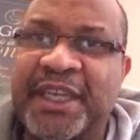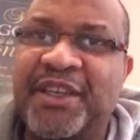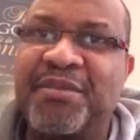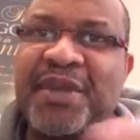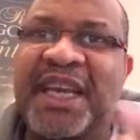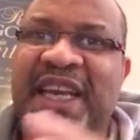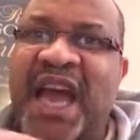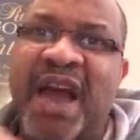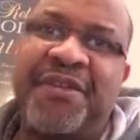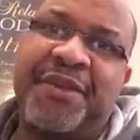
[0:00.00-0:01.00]
Don't be like an
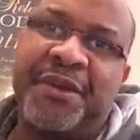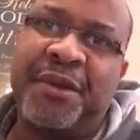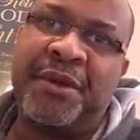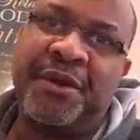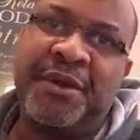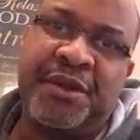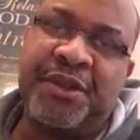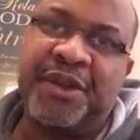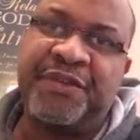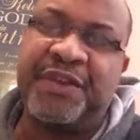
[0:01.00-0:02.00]

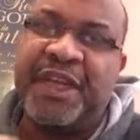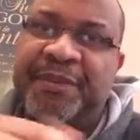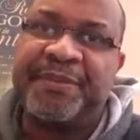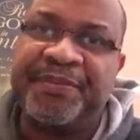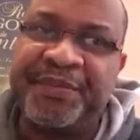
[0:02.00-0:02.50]
afterthought for them.